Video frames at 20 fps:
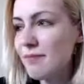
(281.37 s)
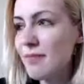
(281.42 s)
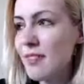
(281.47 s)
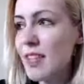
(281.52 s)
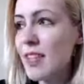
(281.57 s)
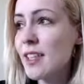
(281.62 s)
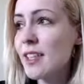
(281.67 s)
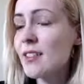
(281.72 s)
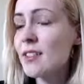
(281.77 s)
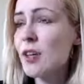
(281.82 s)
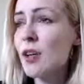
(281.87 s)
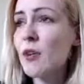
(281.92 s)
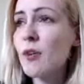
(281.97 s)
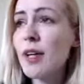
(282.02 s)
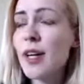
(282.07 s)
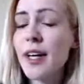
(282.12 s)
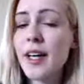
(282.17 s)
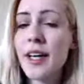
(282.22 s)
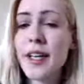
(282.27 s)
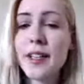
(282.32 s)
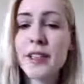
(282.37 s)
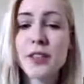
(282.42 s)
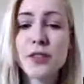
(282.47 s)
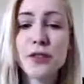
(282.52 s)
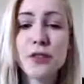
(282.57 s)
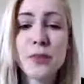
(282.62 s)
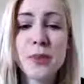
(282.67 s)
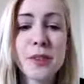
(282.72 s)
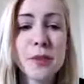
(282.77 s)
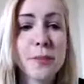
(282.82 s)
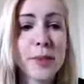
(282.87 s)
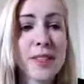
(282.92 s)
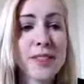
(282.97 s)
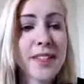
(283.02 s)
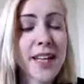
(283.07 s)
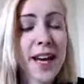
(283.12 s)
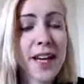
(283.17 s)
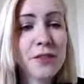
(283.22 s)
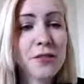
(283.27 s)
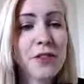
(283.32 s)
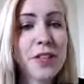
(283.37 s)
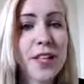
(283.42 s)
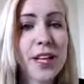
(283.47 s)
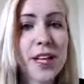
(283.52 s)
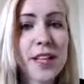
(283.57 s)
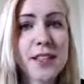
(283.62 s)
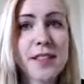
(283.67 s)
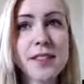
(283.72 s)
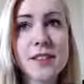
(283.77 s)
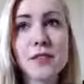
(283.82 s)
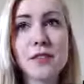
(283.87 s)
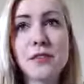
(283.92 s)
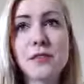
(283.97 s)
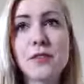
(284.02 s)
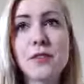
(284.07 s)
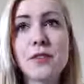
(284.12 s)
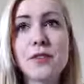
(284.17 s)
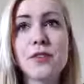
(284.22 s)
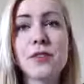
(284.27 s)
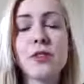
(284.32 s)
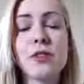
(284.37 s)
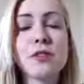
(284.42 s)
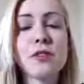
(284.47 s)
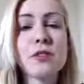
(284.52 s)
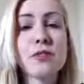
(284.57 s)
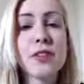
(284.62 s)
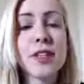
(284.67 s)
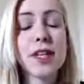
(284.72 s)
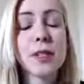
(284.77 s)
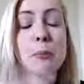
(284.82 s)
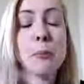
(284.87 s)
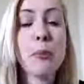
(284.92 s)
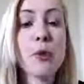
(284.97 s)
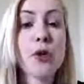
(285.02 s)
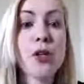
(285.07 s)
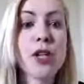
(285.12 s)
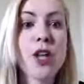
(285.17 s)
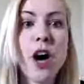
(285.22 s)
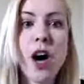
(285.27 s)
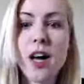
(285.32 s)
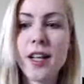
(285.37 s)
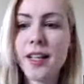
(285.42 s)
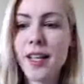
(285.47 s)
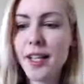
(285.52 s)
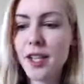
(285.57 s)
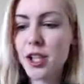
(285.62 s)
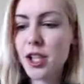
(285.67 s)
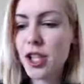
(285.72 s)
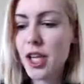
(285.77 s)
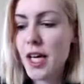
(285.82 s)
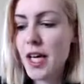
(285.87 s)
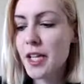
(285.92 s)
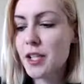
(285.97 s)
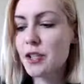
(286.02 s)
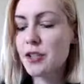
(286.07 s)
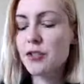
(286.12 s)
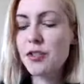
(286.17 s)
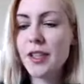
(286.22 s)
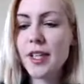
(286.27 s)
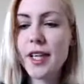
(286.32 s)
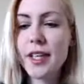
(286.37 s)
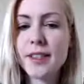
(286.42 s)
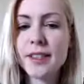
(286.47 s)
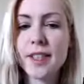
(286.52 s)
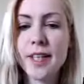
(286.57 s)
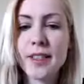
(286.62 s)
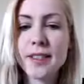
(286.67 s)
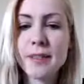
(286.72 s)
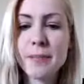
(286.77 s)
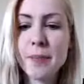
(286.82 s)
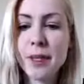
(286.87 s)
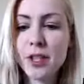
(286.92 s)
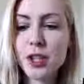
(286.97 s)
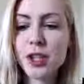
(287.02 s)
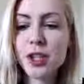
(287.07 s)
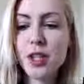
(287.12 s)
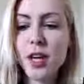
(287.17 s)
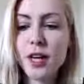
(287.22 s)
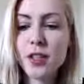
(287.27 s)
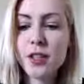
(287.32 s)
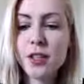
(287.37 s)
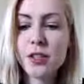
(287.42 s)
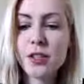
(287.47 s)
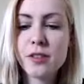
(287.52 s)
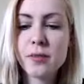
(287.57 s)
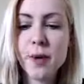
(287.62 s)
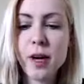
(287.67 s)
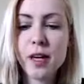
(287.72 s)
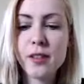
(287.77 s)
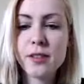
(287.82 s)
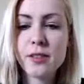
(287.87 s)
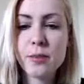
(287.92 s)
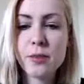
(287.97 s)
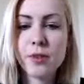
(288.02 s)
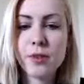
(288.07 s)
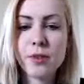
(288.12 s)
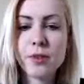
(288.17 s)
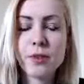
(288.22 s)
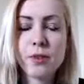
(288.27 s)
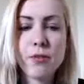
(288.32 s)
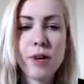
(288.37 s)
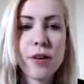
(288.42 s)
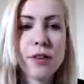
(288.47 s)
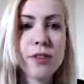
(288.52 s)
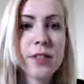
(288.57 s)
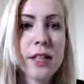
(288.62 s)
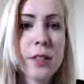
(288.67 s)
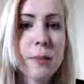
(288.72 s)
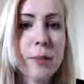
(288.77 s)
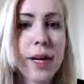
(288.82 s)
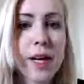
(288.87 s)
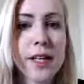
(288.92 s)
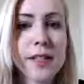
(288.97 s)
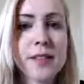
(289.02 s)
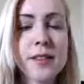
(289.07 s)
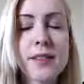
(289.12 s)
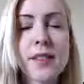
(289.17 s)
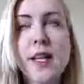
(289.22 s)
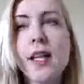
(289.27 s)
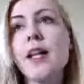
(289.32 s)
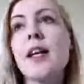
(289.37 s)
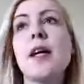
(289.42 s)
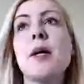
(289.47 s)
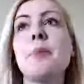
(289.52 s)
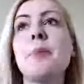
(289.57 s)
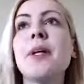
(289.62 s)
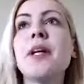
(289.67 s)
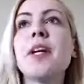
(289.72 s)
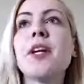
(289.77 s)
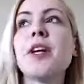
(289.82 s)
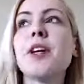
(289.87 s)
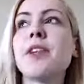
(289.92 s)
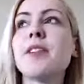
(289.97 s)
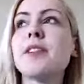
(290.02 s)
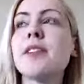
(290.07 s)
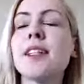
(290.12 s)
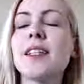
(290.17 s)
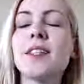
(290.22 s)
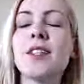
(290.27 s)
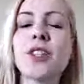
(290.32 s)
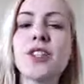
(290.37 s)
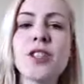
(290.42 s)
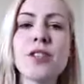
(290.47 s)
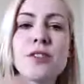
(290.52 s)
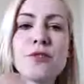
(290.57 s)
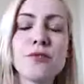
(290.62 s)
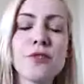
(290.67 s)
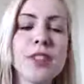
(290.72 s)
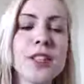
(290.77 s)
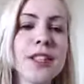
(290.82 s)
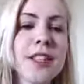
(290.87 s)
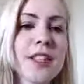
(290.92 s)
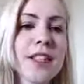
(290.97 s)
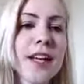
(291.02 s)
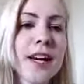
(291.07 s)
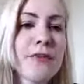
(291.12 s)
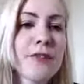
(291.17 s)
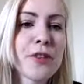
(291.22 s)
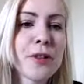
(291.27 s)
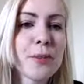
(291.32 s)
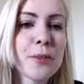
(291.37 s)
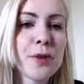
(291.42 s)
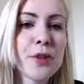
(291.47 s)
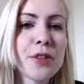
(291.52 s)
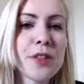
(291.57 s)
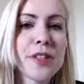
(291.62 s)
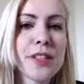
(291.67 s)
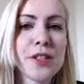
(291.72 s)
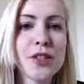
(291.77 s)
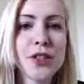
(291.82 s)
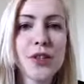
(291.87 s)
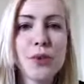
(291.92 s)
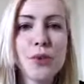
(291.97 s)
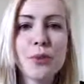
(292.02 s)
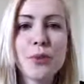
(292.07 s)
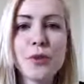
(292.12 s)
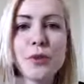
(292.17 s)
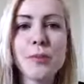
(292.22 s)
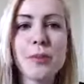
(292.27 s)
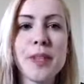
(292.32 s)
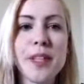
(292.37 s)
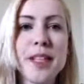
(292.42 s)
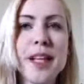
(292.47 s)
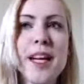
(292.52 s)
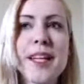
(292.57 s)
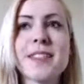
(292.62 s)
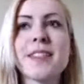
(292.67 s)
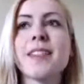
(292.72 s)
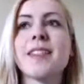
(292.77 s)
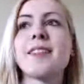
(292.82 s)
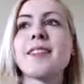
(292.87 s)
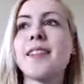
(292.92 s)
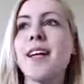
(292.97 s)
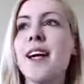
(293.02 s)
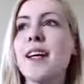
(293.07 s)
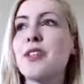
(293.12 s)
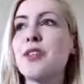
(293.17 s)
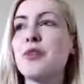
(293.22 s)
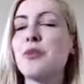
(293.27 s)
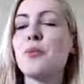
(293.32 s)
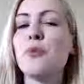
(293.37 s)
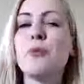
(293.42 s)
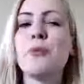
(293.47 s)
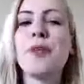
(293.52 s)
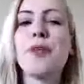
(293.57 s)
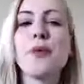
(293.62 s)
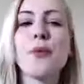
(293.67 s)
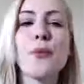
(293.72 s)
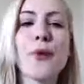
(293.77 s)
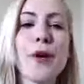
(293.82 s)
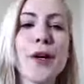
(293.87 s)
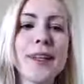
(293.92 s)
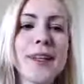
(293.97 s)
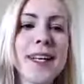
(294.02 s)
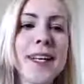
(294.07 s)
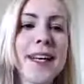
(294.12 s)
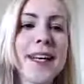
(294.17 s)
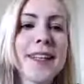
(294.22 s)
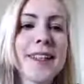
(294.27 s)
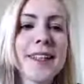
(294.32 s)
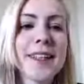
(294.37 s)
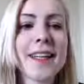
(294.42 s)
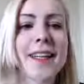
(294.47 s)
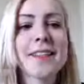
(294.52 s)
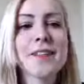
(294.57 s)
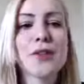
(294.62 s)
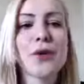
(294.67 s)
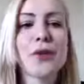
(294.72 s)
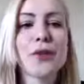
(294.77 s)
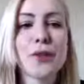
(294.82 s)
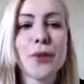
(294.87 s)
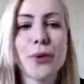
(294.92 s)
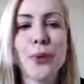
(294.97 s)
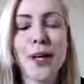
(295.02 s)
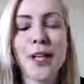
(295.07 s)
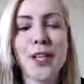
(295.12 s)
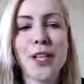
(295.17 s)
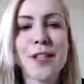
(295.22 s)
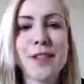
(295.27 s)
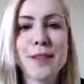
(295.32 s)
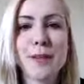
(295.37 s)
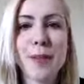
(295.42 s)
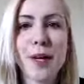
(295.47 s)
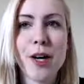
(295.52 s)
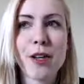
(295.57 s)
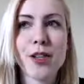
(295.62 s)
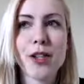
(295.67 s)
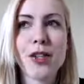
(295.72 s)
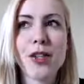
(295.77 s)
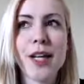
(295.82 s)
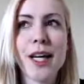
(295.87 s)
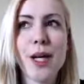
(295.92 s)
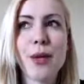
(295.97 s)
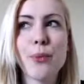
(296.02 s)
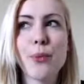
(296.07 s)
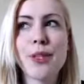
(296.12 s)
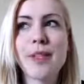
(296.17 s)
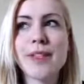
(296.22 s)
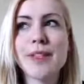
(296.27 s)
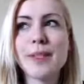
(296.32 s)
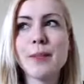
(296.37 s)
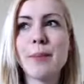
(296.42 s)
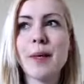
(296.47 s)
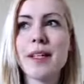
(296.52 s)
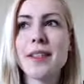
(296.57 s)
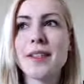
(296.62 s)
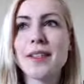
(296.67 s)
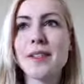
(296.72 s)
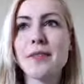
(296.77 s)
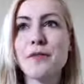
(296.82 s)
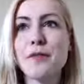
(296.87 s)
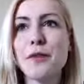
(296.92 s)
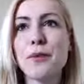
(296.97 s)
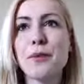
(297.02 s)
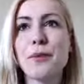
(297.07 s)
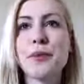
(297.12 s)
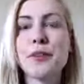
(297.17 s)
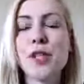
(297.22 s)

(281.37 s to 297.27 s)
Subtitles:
So, and to be the best advocate is, of course, also to get more knowledge, to get as much knowledge as possible surrounding pets, because it's just really inevitable that you will be, as I said, you will be the one that gets all the questions about, okay, what's the best food?